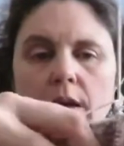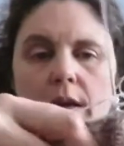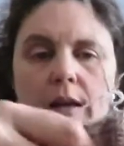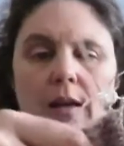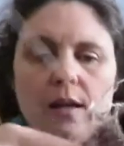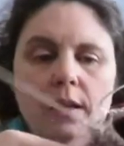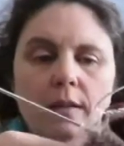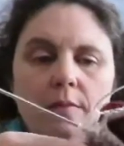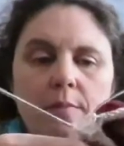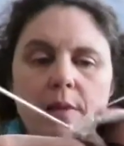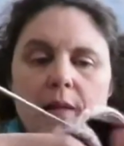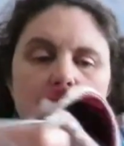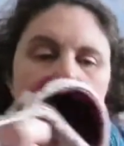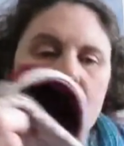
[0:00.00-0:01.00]
And
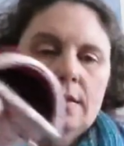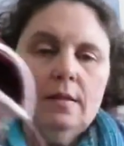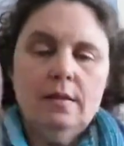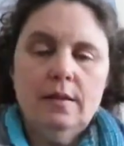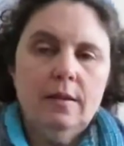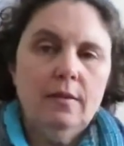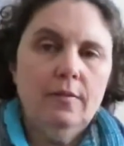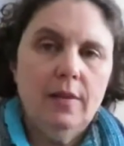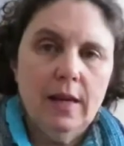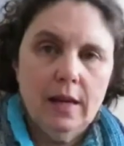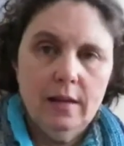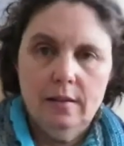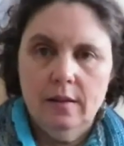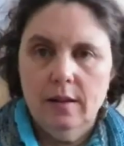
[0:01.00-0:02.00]
because of
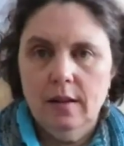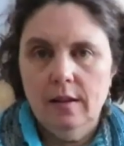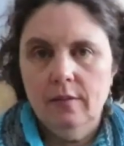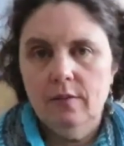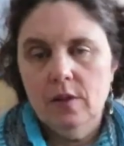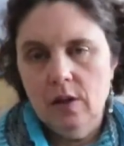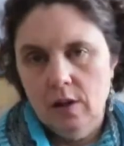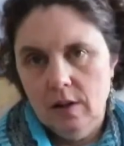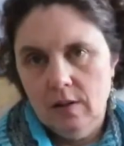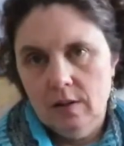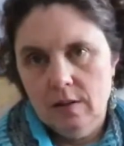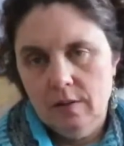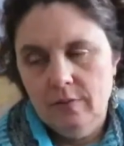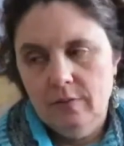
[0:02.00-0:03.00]
that, I have
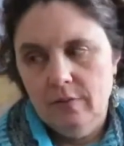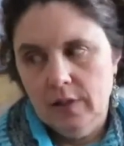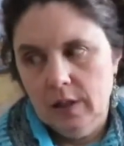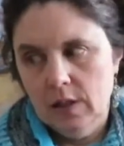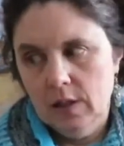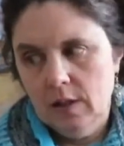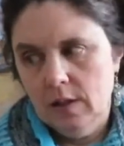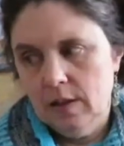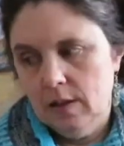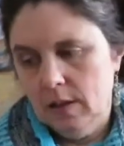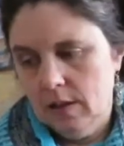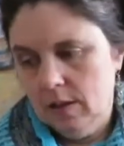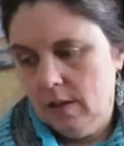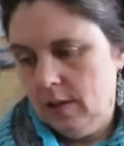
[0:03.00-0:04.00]
not finished
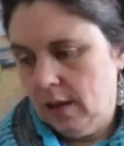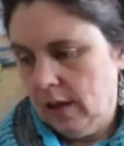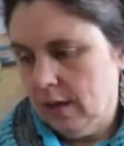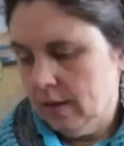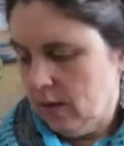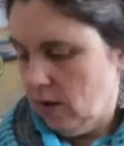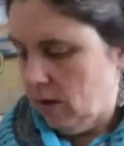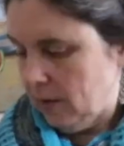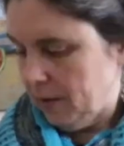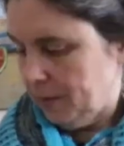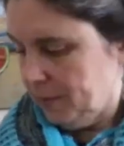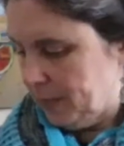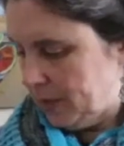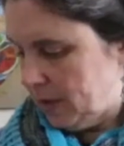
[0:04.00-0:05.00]
this dang sock.
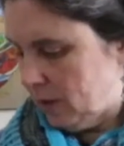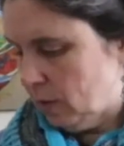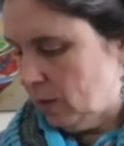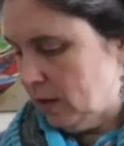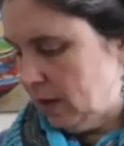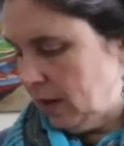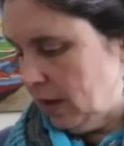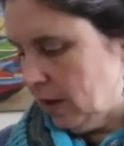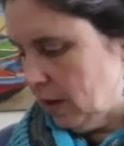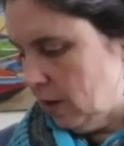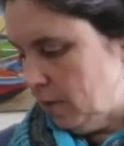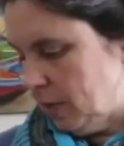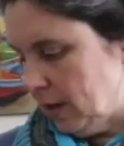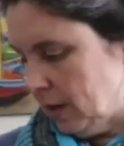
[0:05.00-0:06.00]
So it's sitting
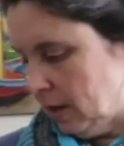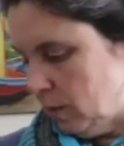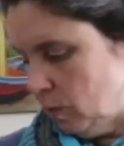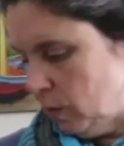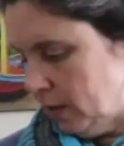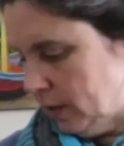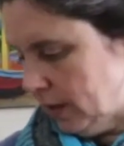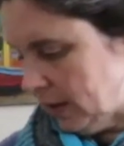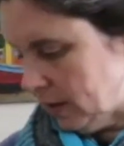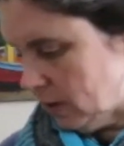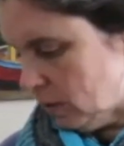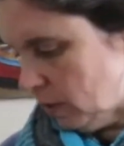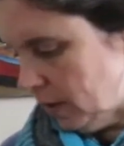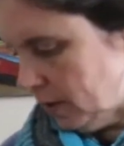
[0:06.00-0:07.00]
here, but I will get
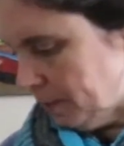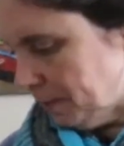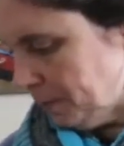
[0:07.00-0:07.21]
to it.